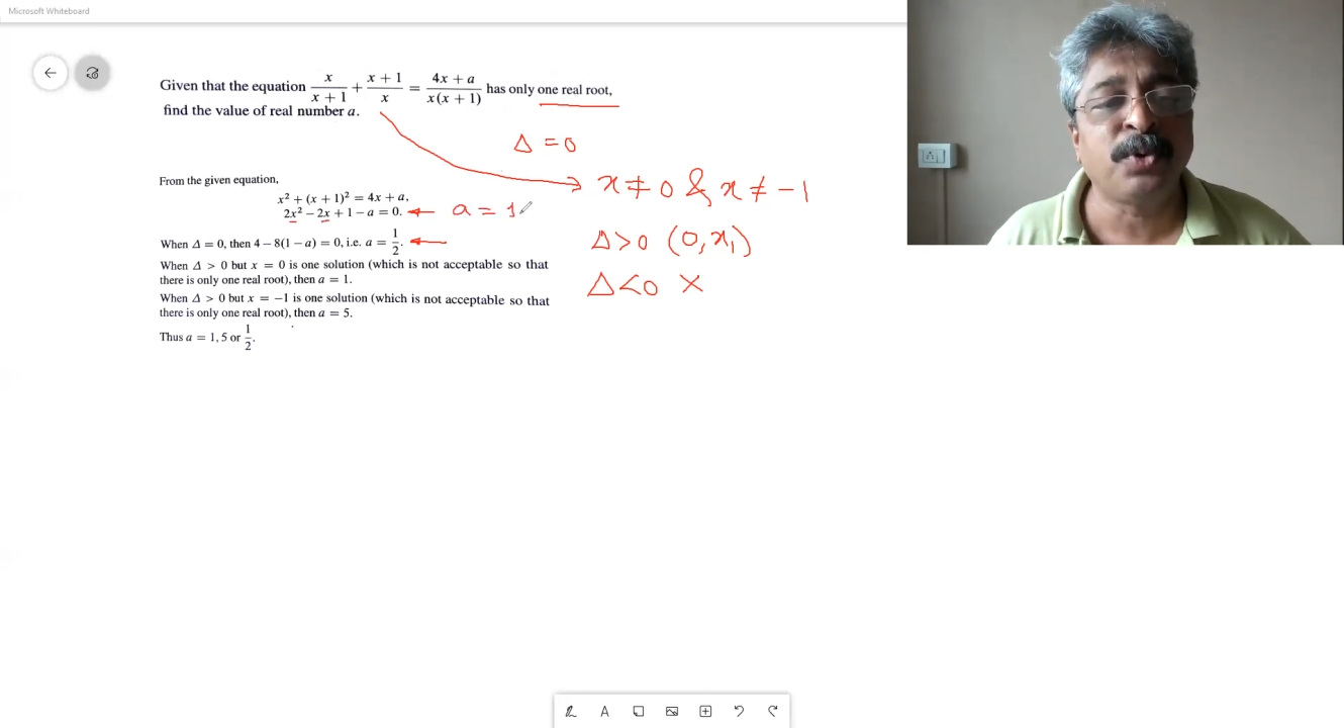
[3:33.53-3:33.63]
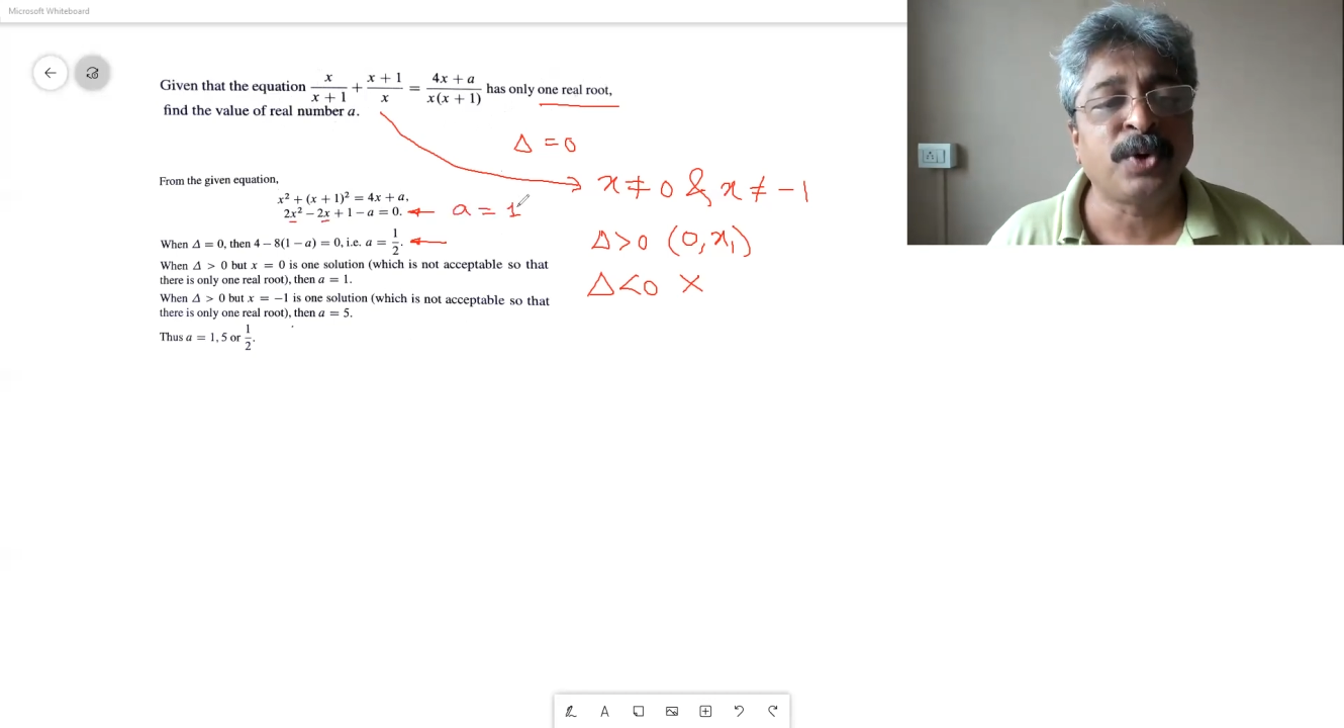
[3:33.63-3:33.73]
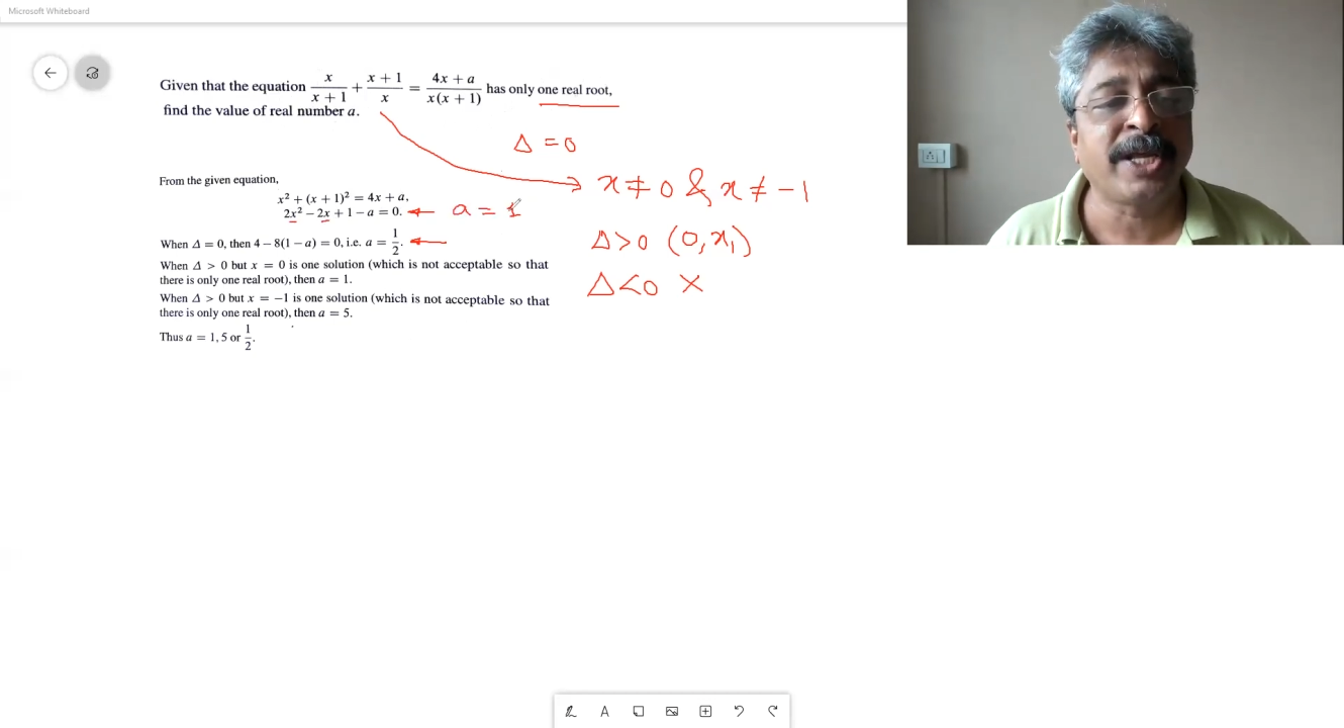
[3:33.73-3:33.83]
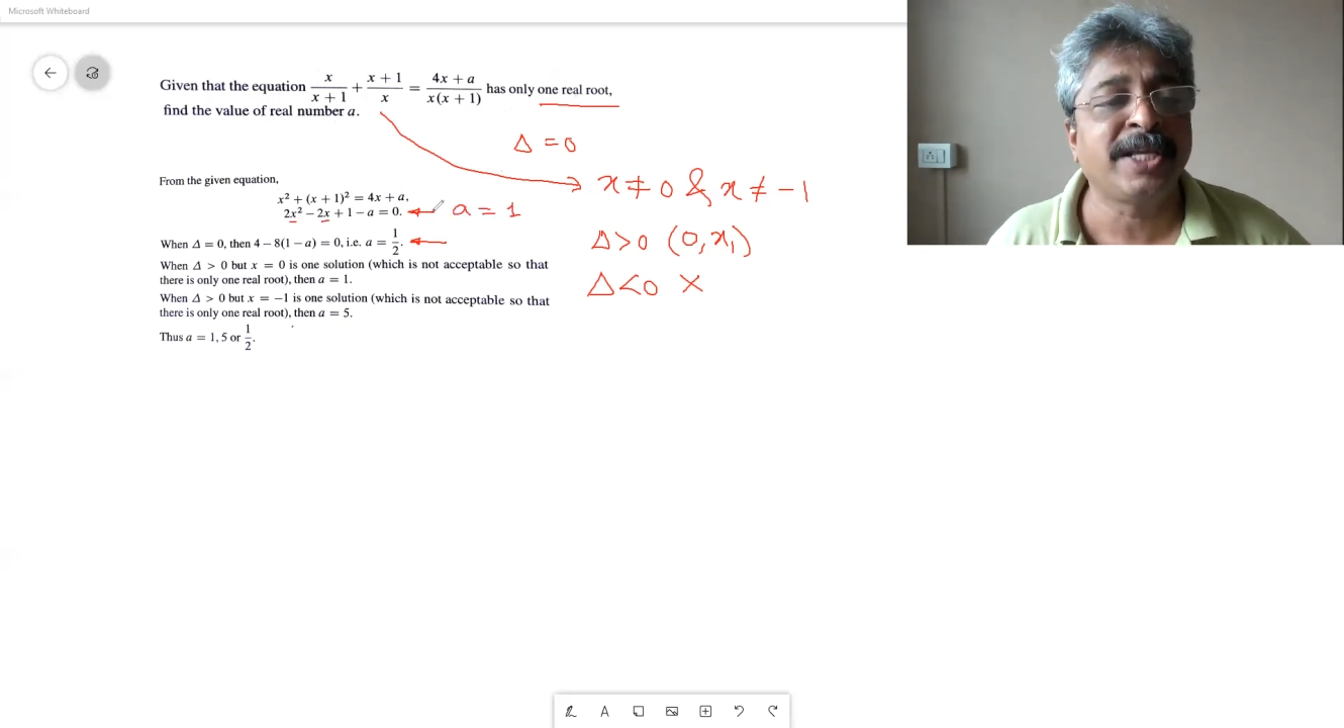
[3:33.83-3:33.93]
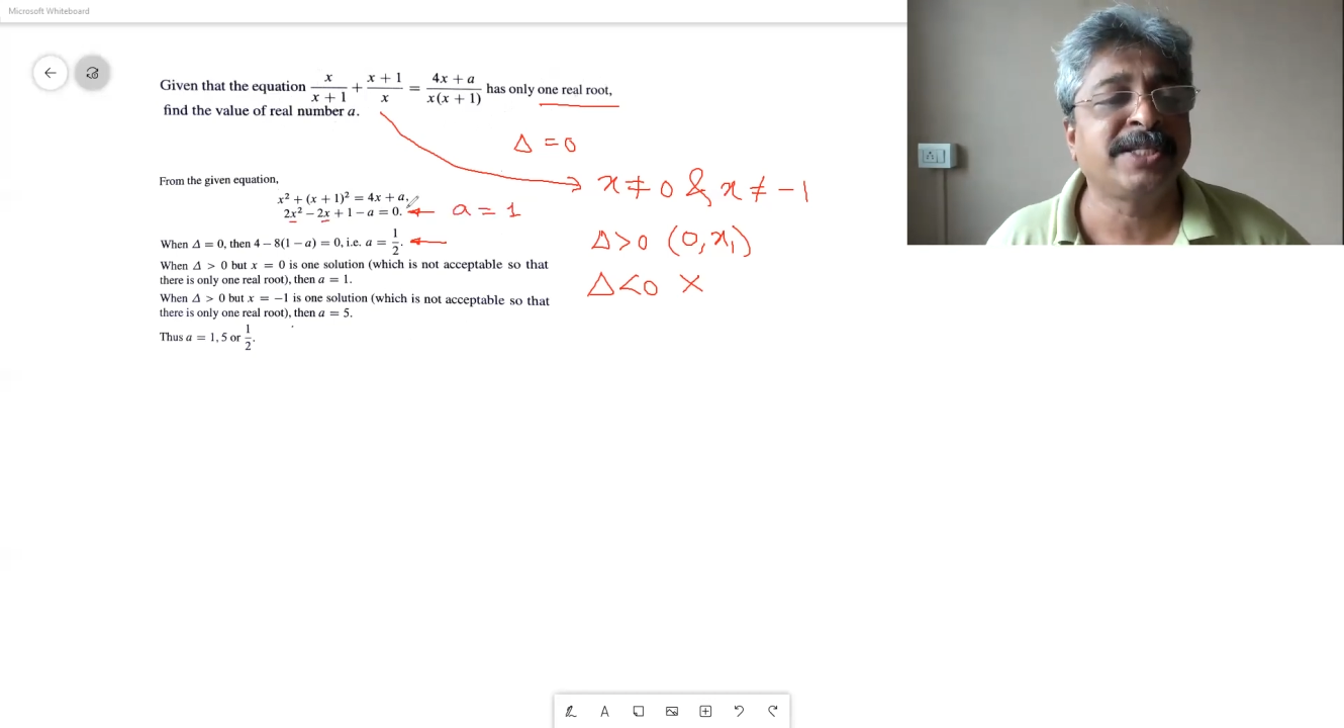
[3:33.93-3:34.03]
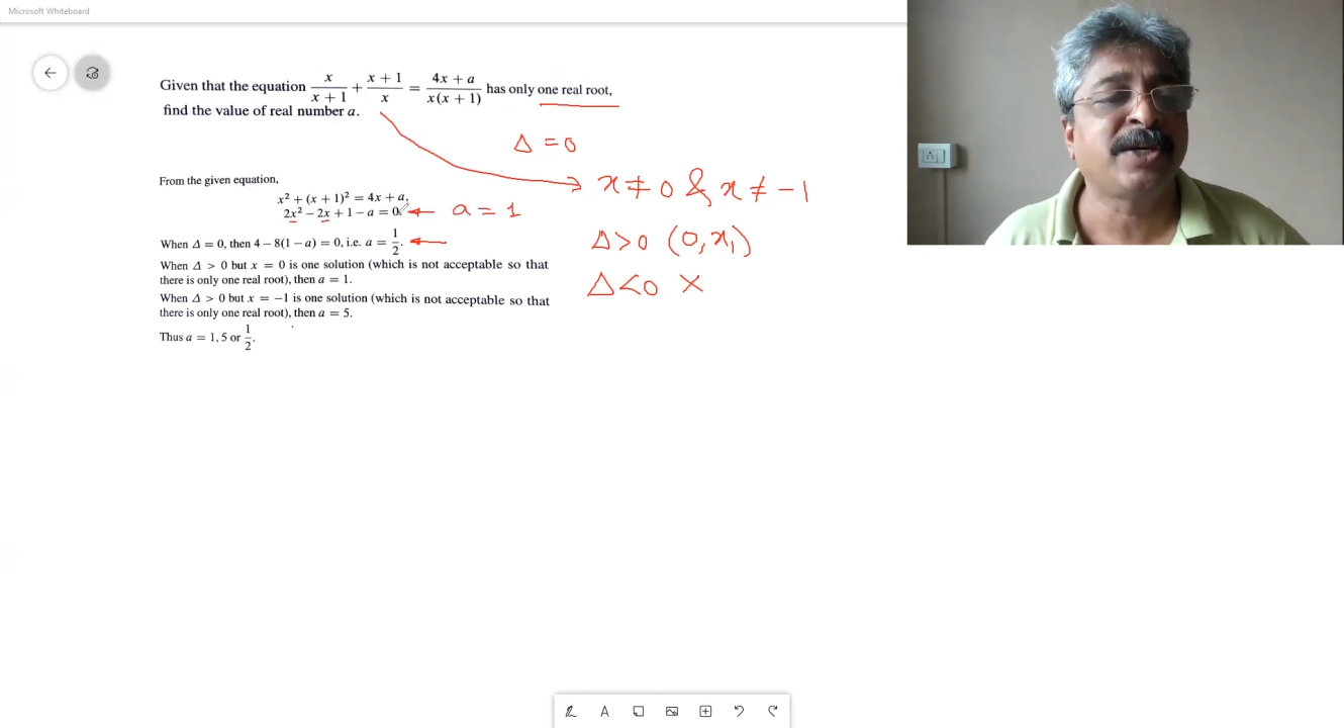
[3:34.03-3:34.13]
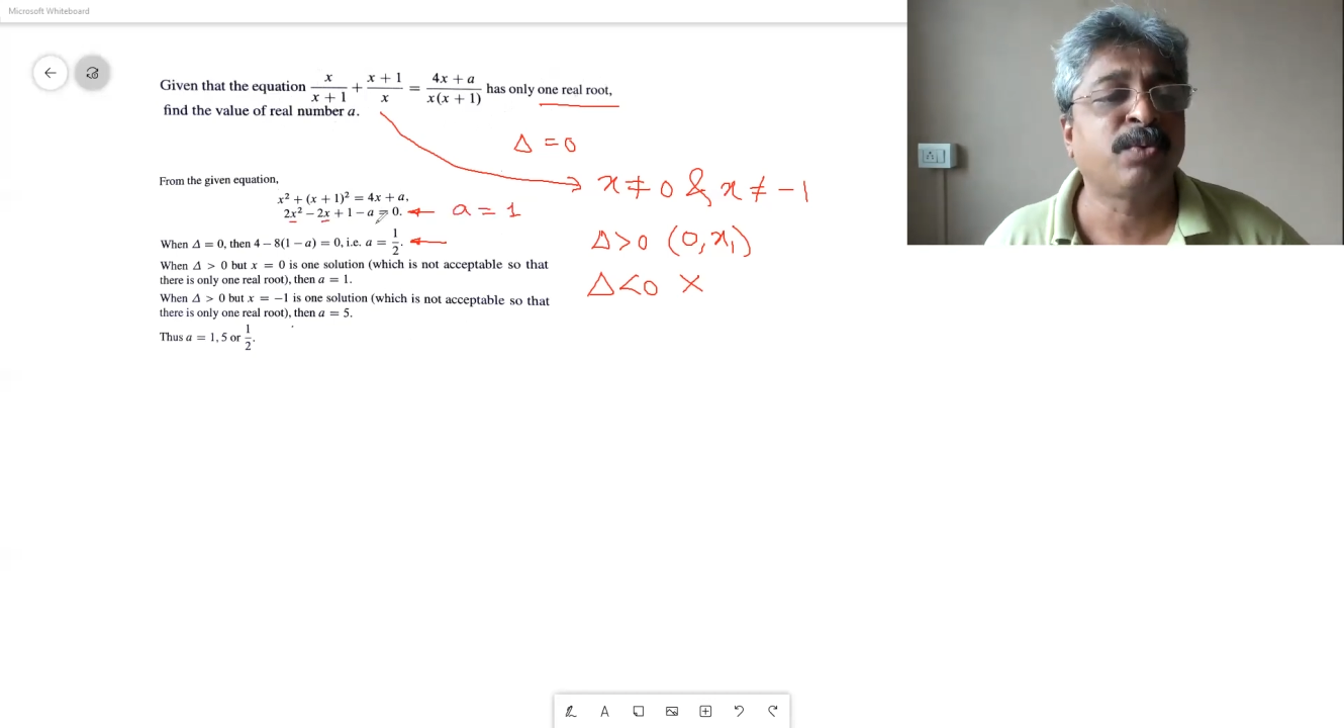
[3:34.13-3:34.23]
put a is